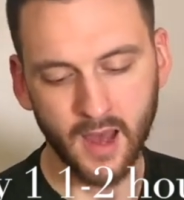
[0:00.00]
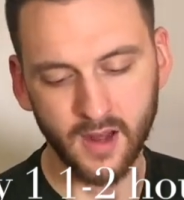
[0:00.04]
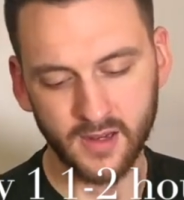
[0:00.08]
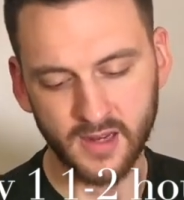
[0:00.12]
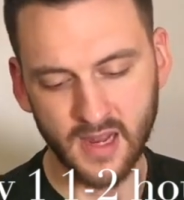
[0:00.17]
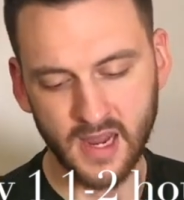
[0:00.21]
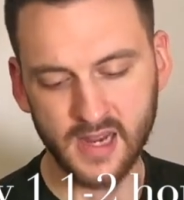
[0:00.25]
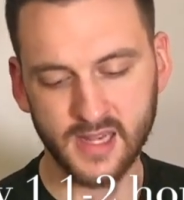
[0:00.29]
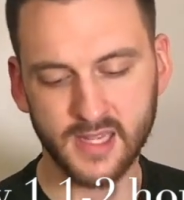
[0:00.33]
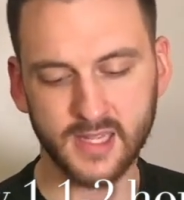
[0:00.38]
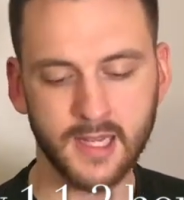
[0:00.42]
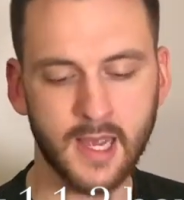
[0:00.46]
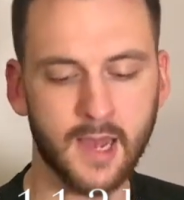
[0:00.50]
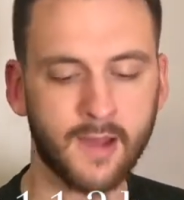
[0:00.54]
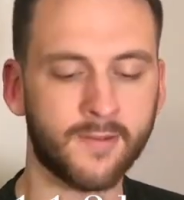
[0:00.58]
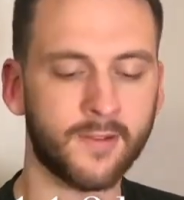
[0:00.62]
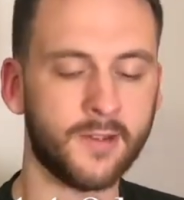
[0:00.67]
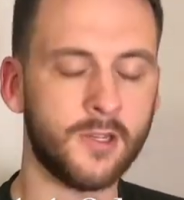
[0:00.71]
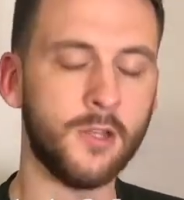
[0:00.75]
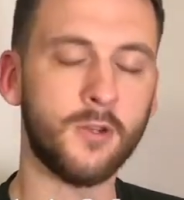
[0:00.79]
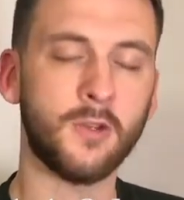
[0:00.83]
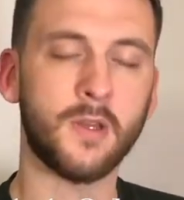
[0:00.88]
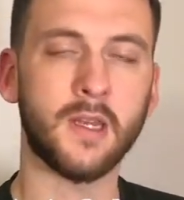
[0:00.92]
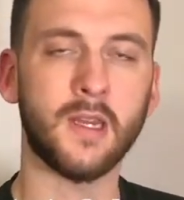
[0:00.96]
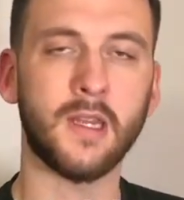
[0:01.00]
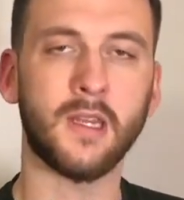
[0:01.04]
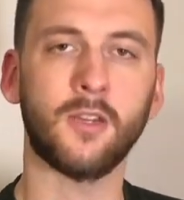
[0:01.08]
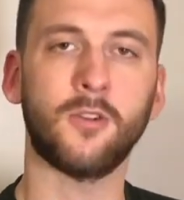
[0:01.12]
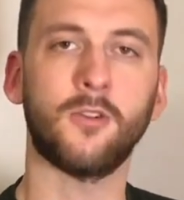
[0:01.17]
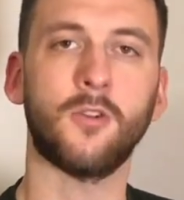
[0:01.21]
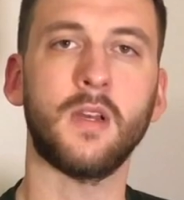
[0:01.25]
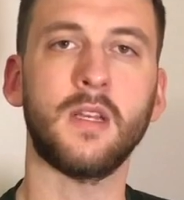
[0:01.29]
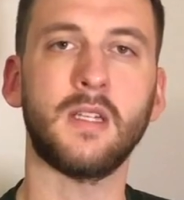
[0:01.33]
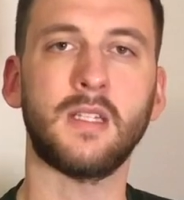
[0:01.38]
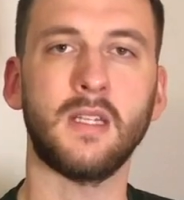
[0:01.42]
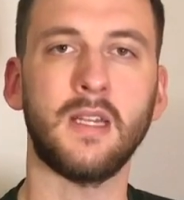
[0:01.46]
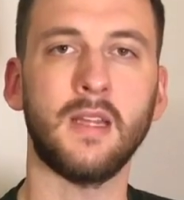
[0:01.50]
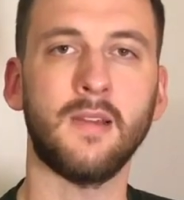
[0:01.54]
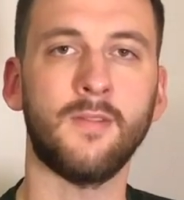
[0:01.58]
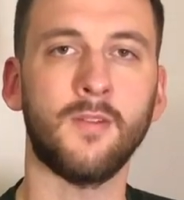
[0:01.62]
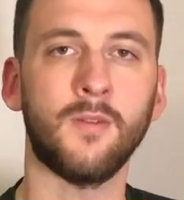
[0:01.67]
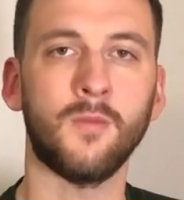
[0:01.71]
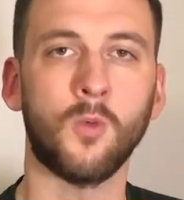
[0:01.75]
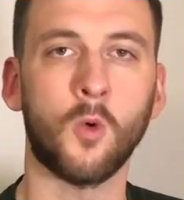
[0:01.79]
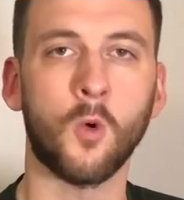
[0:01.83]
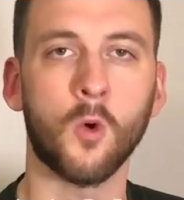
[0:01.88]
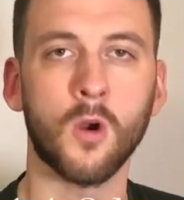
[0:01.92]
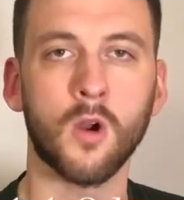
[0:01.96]
Day 7, you can increase it
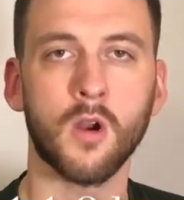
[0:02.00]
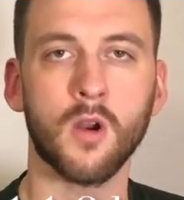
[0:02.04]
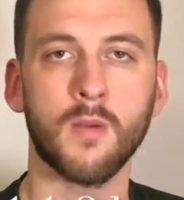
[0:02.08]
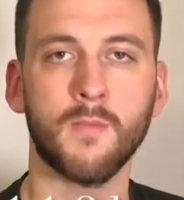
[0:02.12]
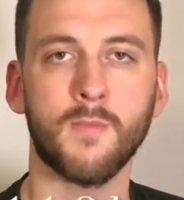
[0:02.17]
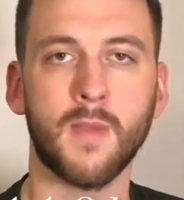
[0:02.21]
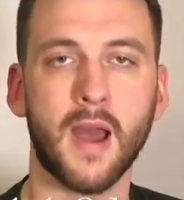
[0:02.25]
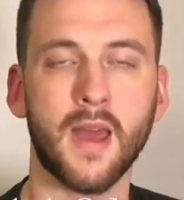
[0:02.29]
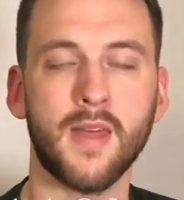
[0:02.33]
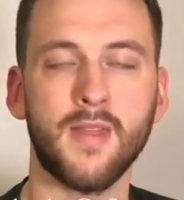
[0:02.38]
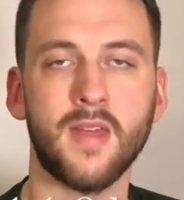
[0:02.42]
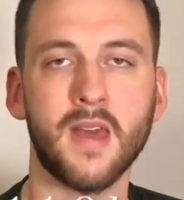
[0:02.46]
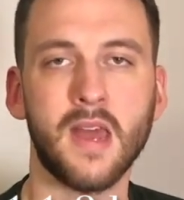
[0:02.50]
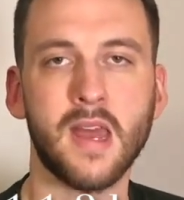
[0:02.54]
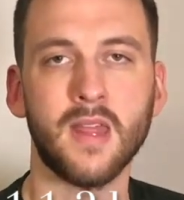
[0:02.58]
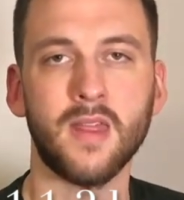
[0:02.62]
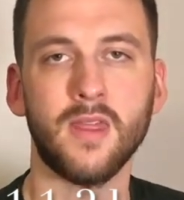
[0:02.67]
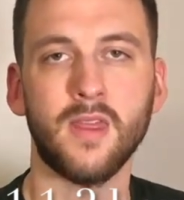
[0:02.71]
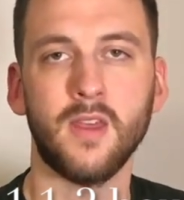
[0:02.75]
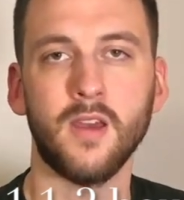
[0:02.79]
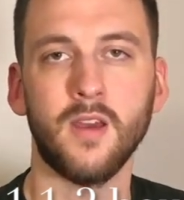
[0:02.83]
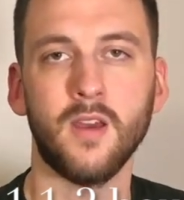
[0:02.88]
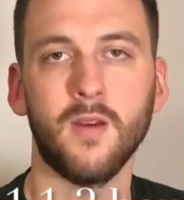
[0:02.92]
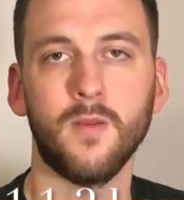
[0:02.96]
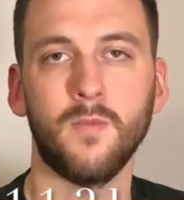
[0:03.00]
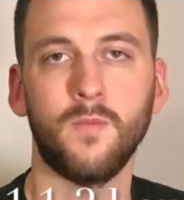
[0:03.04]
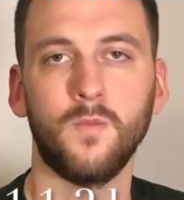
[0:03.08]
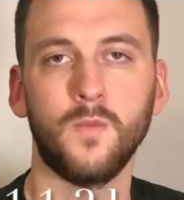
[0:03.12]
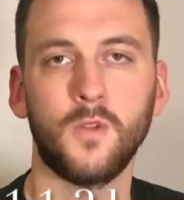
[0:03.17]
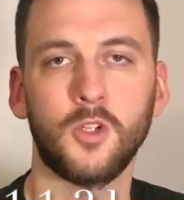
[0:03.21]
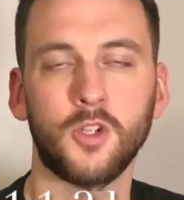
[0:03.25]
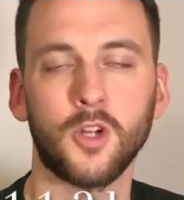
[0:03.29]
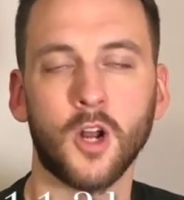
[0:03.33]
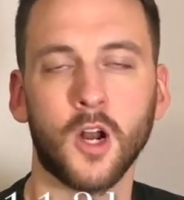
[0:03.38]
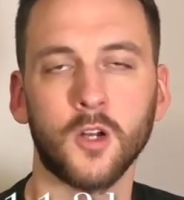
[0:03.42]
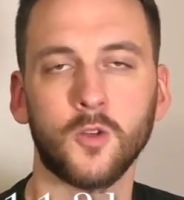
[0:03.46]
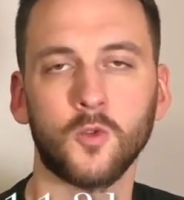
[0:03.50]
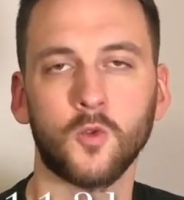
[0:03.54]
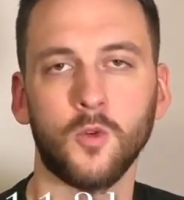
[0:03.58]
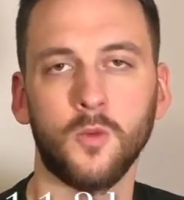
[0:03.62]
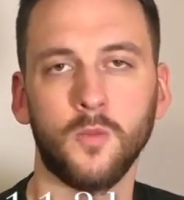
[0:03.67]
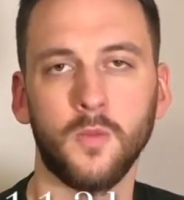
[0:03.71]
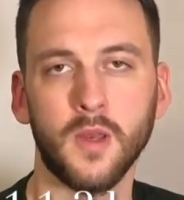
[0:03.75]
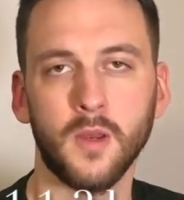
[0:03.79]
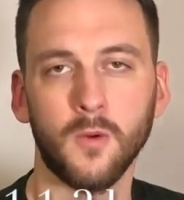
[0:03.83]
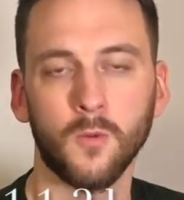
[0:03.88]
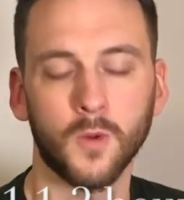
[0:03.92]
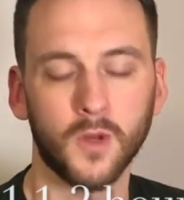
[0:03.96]
even more. By then, the starts will
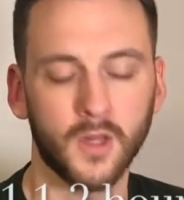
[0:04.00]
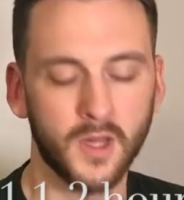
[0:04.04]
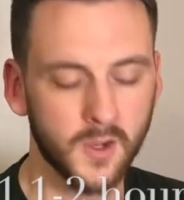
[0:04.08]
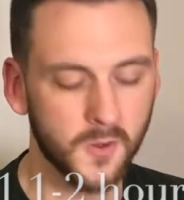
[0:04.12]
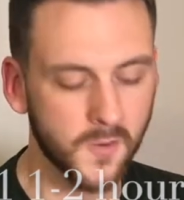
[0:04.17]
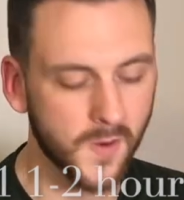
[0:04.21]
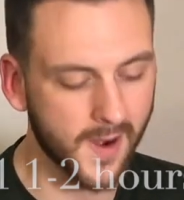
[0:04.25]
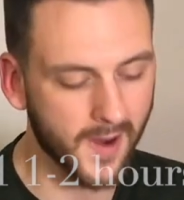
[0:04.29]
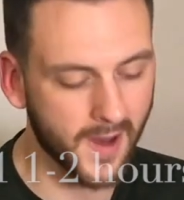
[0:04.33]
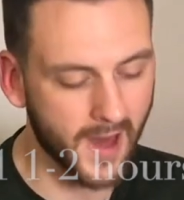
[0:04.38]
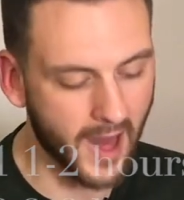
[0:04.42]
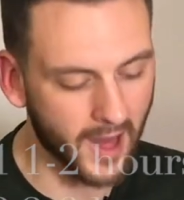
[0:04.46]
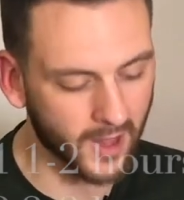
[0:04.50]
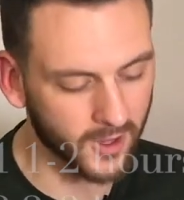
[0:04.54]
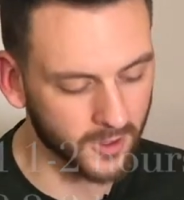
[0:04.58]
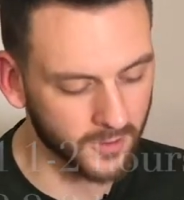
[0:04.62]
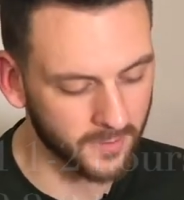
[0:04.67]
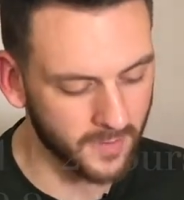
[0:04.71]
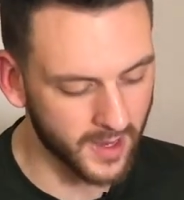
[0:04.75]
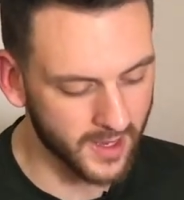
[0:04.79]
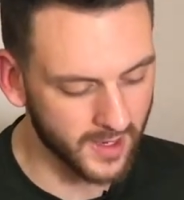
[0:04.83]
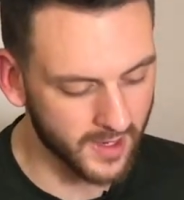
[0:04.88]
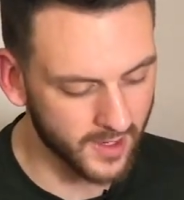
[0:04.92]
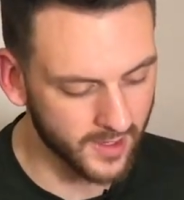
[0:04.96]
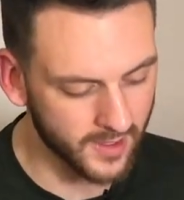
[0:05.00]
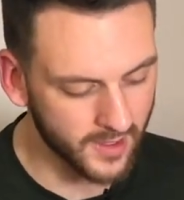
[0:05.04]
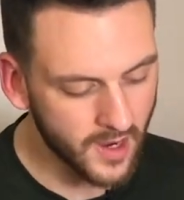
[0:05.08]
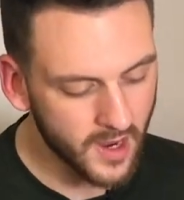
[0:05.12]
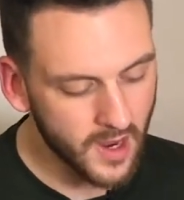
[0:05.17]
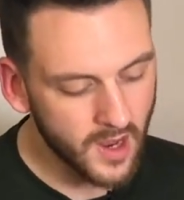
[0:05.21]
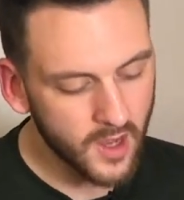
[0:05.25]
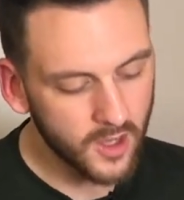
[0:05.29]
be really well acclimated.